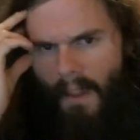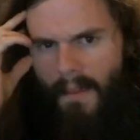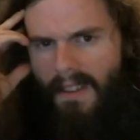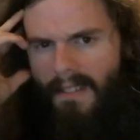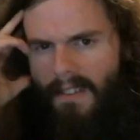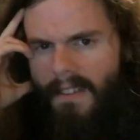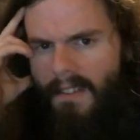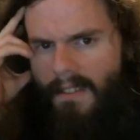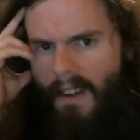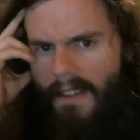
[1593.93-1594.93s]
because it's
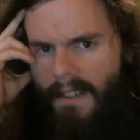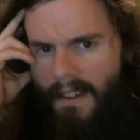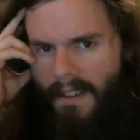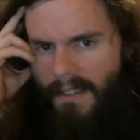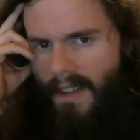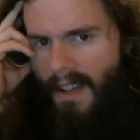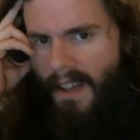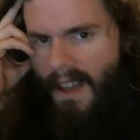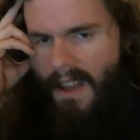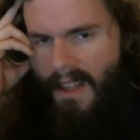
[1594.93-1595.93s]
exhausting to
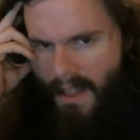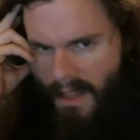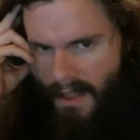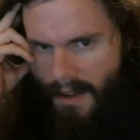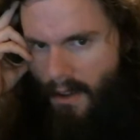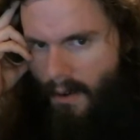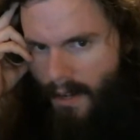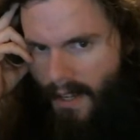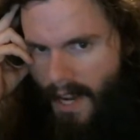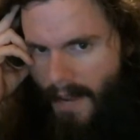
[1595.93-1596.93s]
see the New
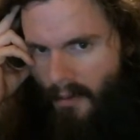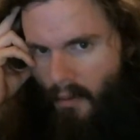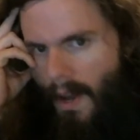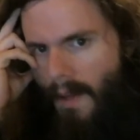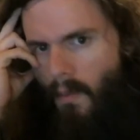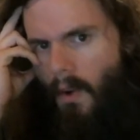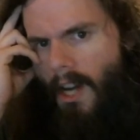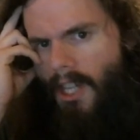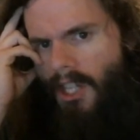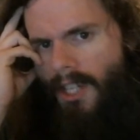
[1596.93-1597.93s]
York Times
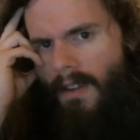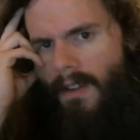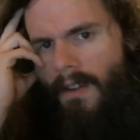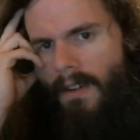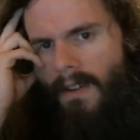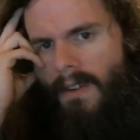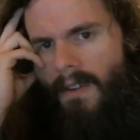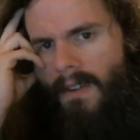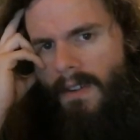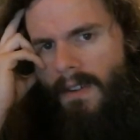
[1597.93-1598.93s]
whitewash
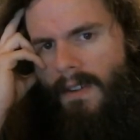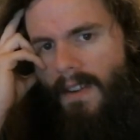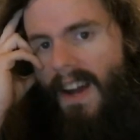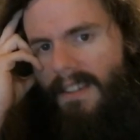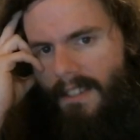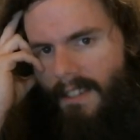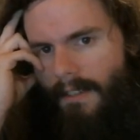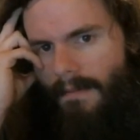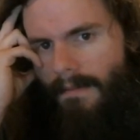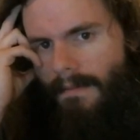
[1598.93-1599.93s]

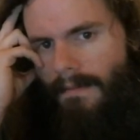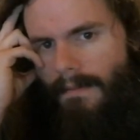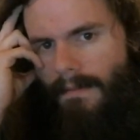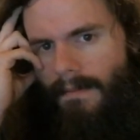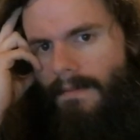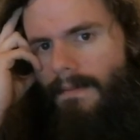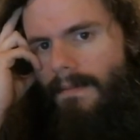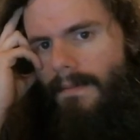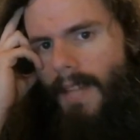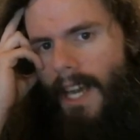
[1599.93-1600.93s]
Nazis.
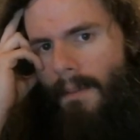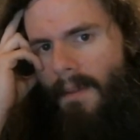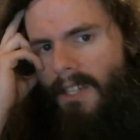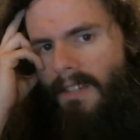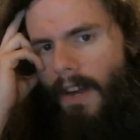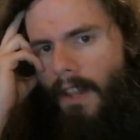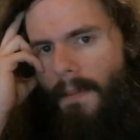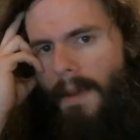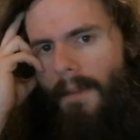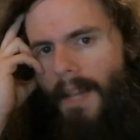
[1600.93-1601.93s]
And a bunch of other
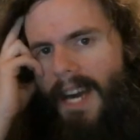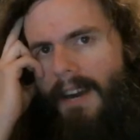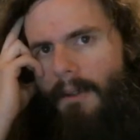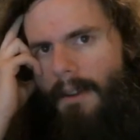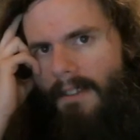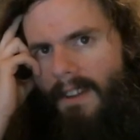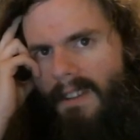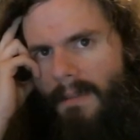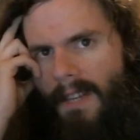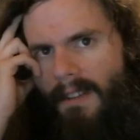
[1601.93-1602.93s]
people echo their
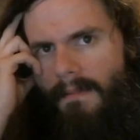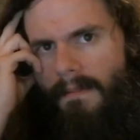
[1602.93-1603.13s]
sentiment.